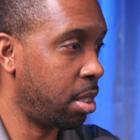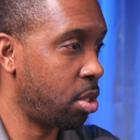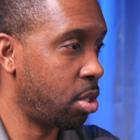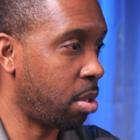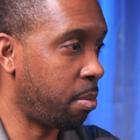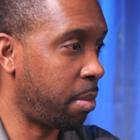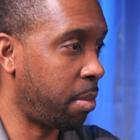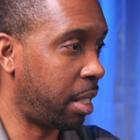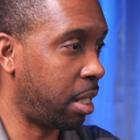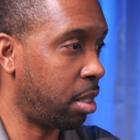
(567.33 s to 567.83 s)

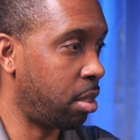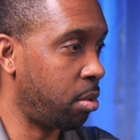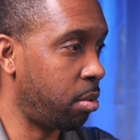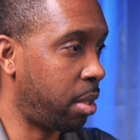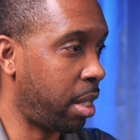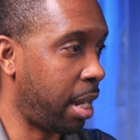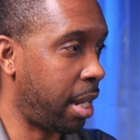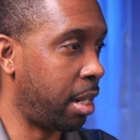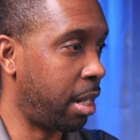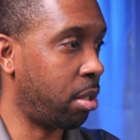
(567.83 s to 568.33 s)
So I'm making a new
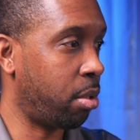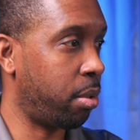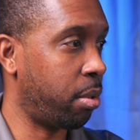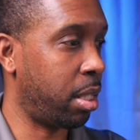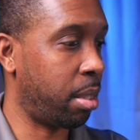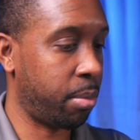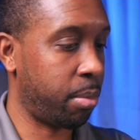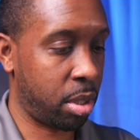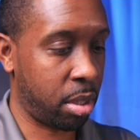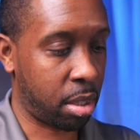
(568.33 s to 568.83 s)
category
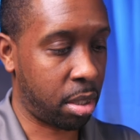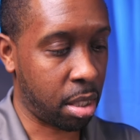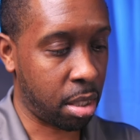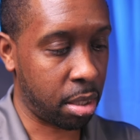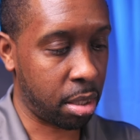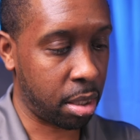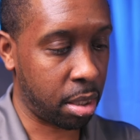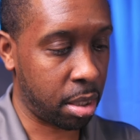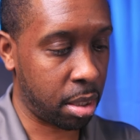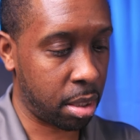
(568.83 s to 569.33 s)
and I'm going to
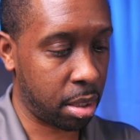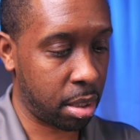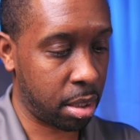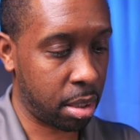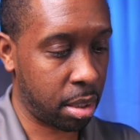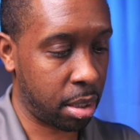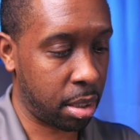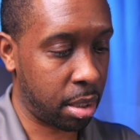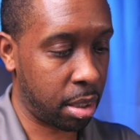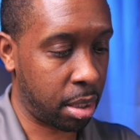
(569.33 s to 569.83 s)
call it
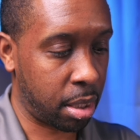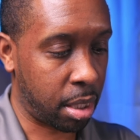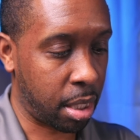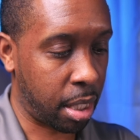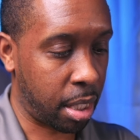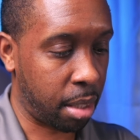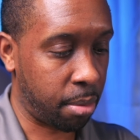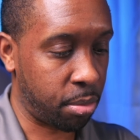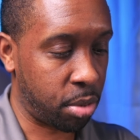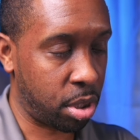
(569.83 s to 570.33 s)

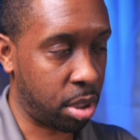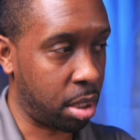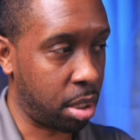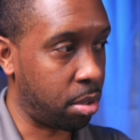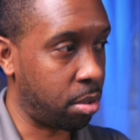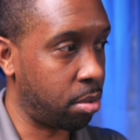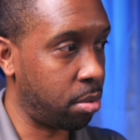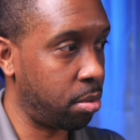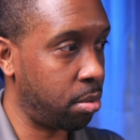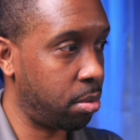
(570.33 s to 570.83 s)
game
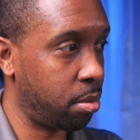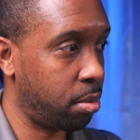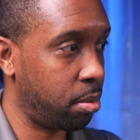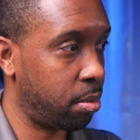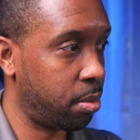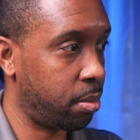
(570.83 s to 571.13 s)
show.